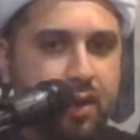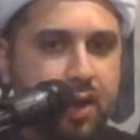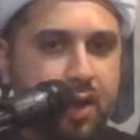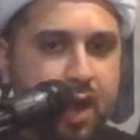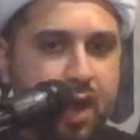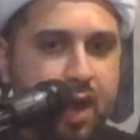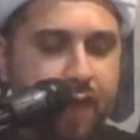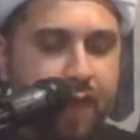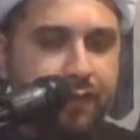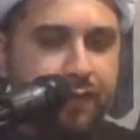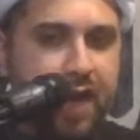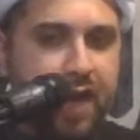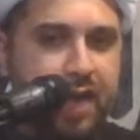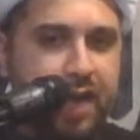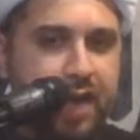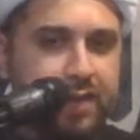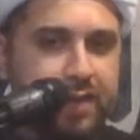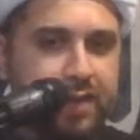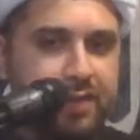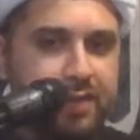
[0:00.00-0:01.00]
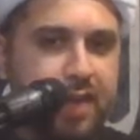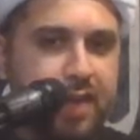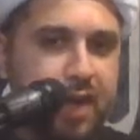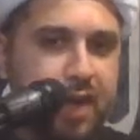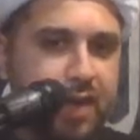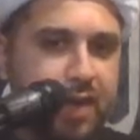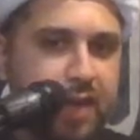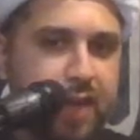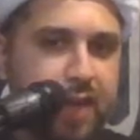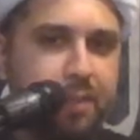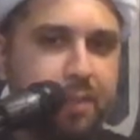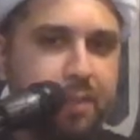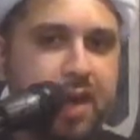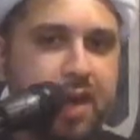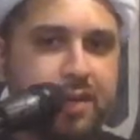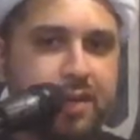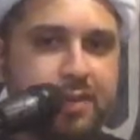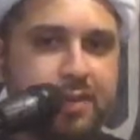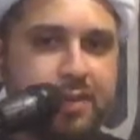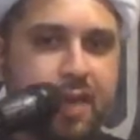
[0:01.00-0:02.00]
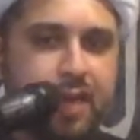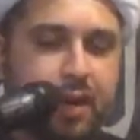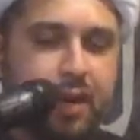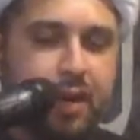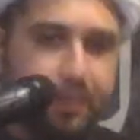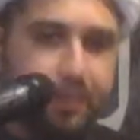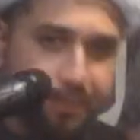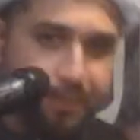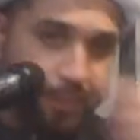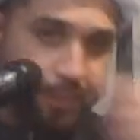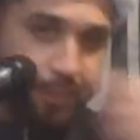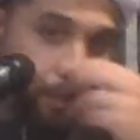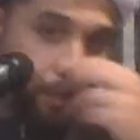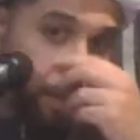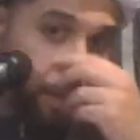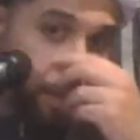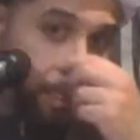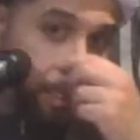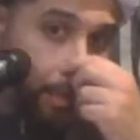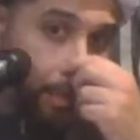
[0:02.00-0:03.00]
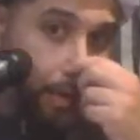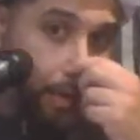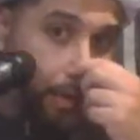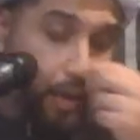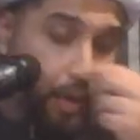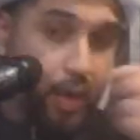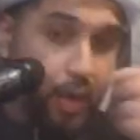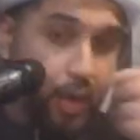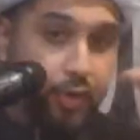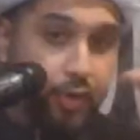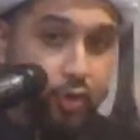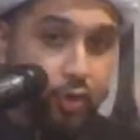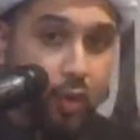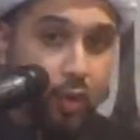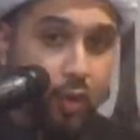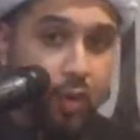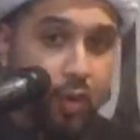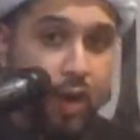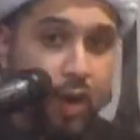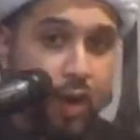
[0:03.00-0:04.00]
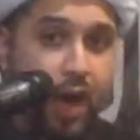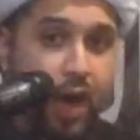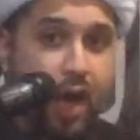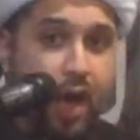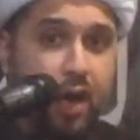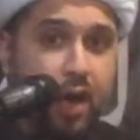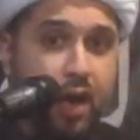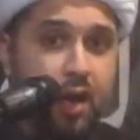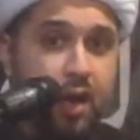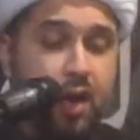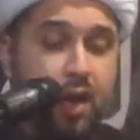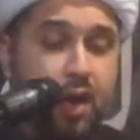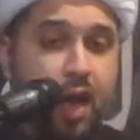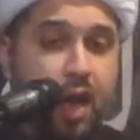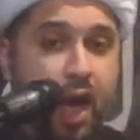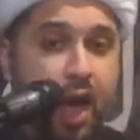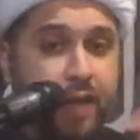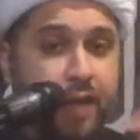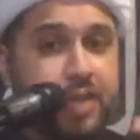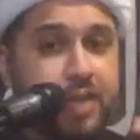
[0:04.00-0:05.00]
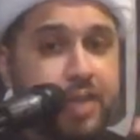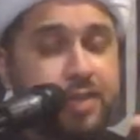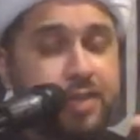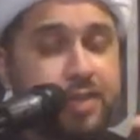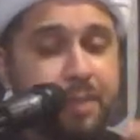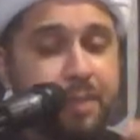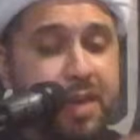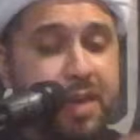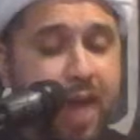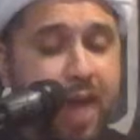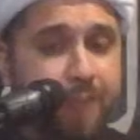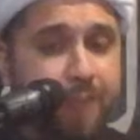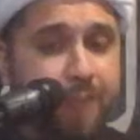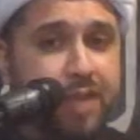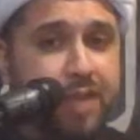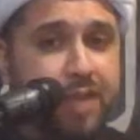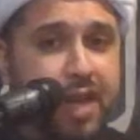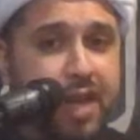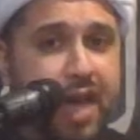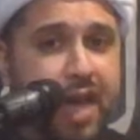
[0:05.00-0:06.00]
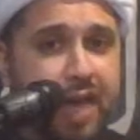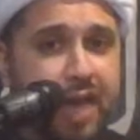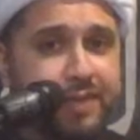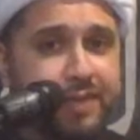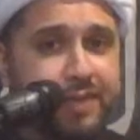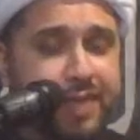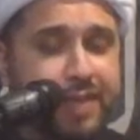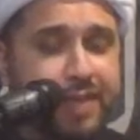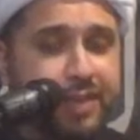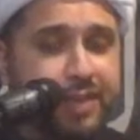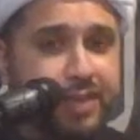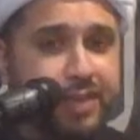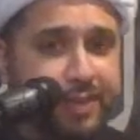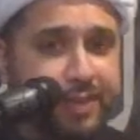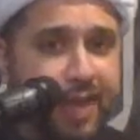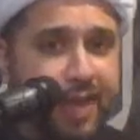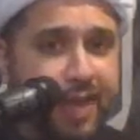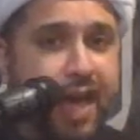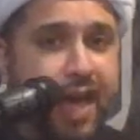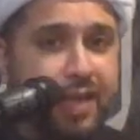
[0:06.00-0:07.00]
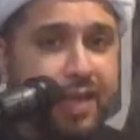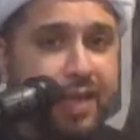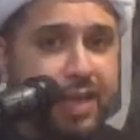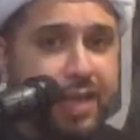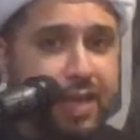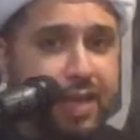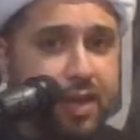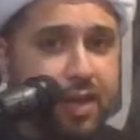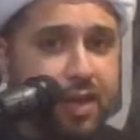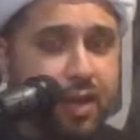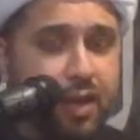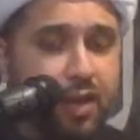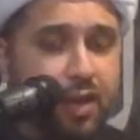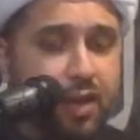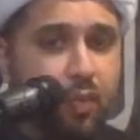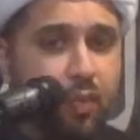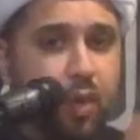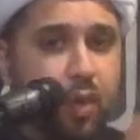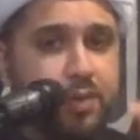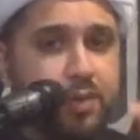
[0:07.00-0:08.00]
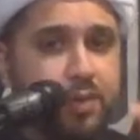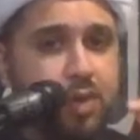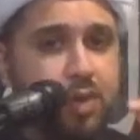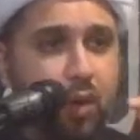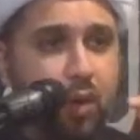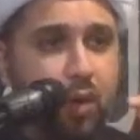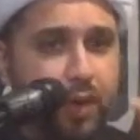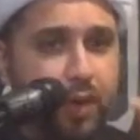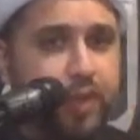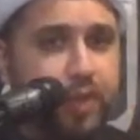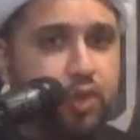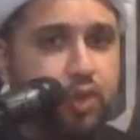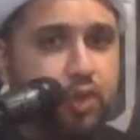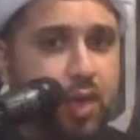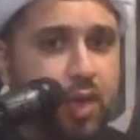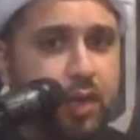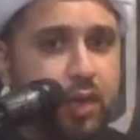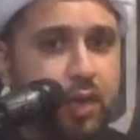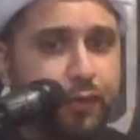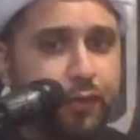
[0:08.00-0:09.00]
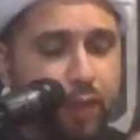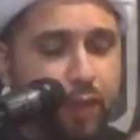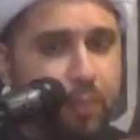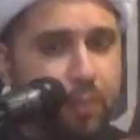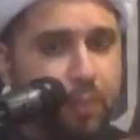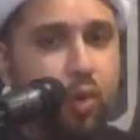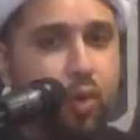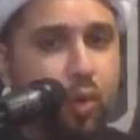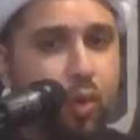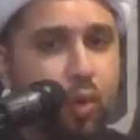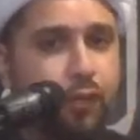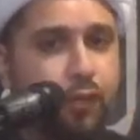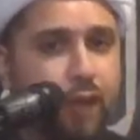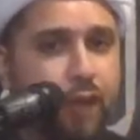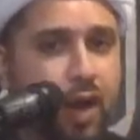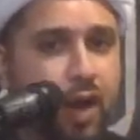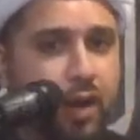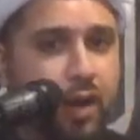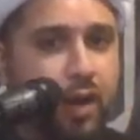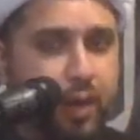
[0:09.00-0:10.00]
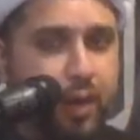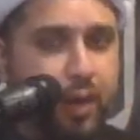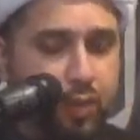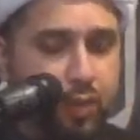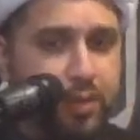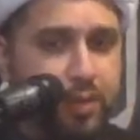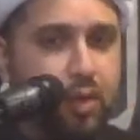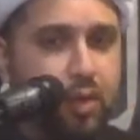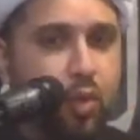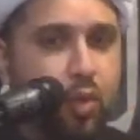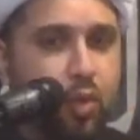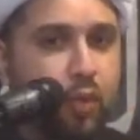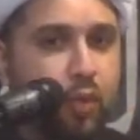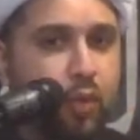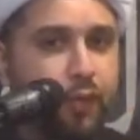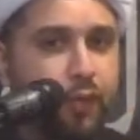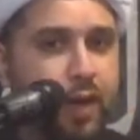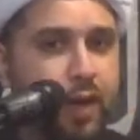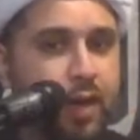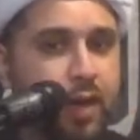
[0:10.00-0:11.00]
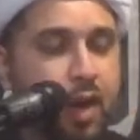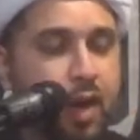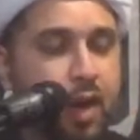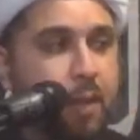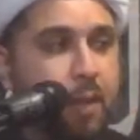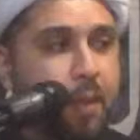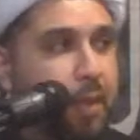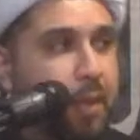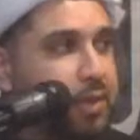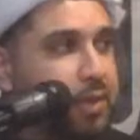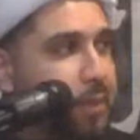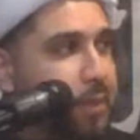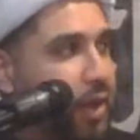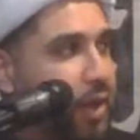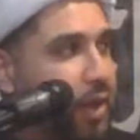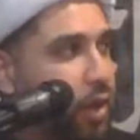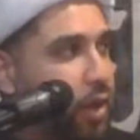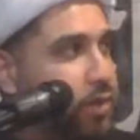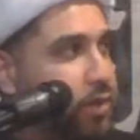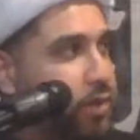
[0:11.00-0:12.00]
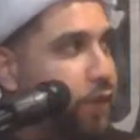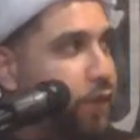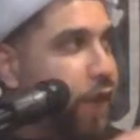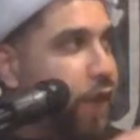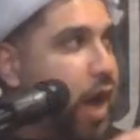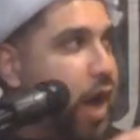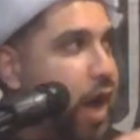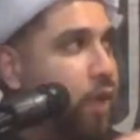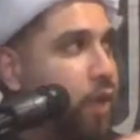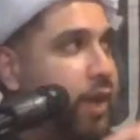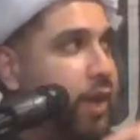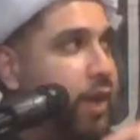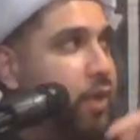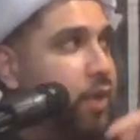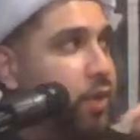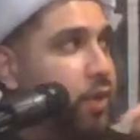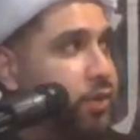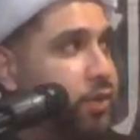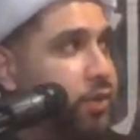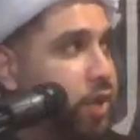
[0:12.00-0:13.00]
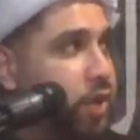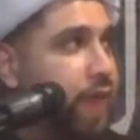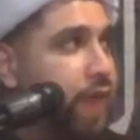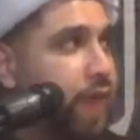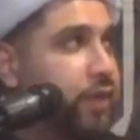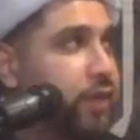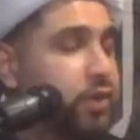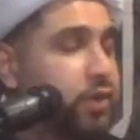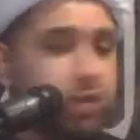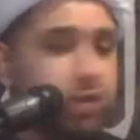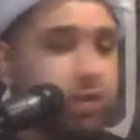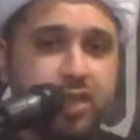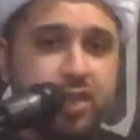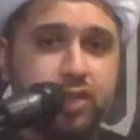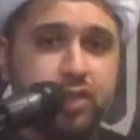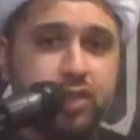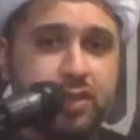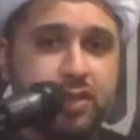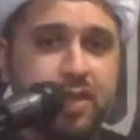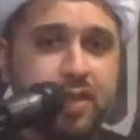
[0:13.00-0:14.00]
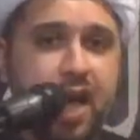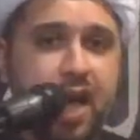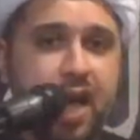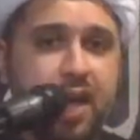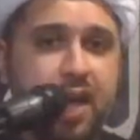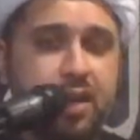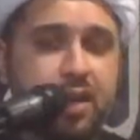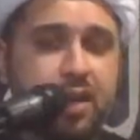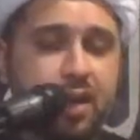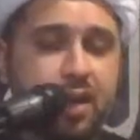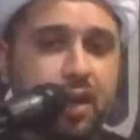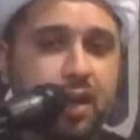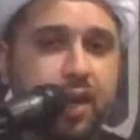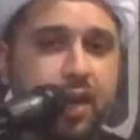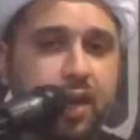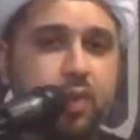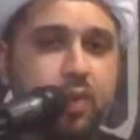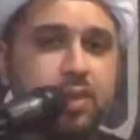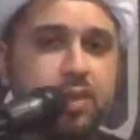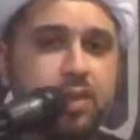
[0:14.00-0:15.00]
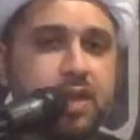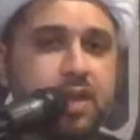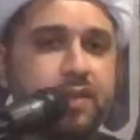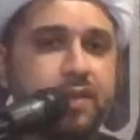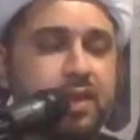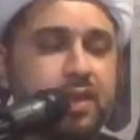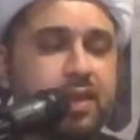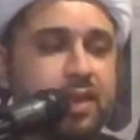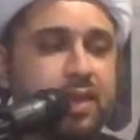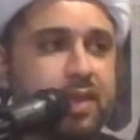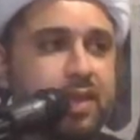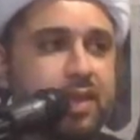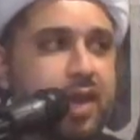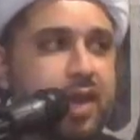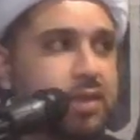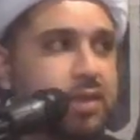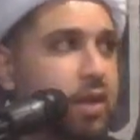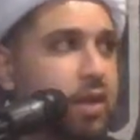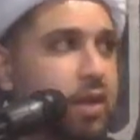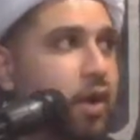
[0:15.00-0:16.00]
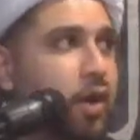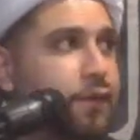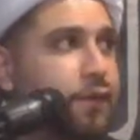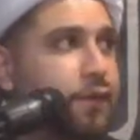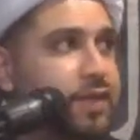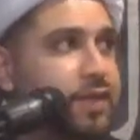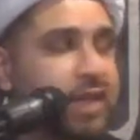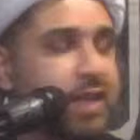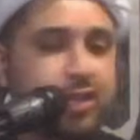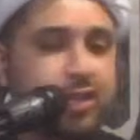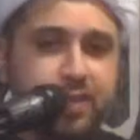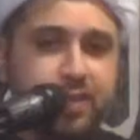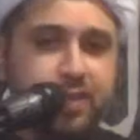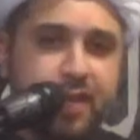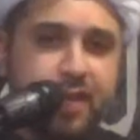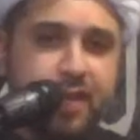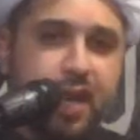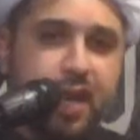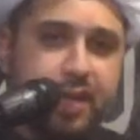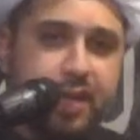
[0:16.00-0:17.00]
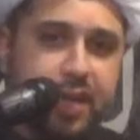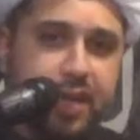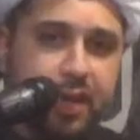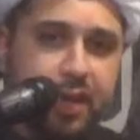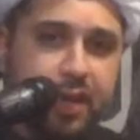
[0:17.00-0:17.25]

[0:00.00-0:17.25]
Afghanistan, and Pakistan. So, Hariz ibn Abdullah as-Sajistani was originally from Kufa. He was a Kufan, but because of how he would travel to Sajistan, he was given the title of Sajistani.